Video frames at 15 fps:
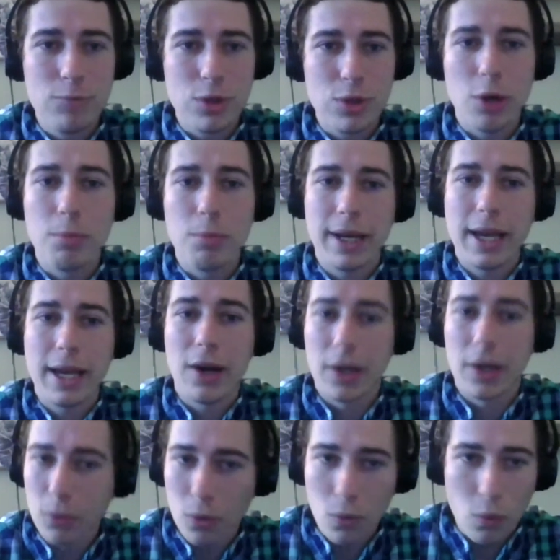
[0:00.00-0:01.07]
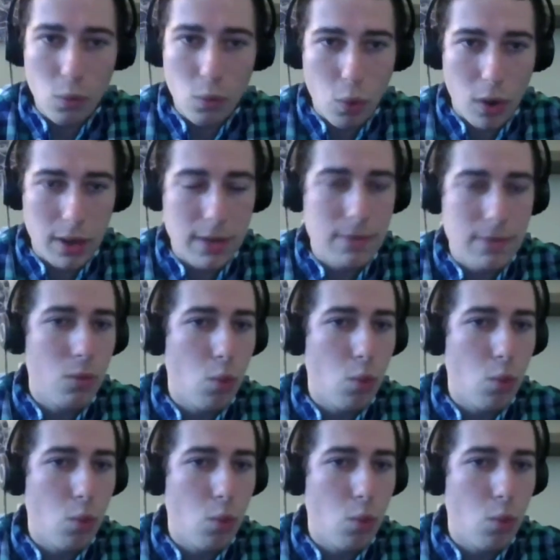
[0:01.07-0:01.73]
go pick out one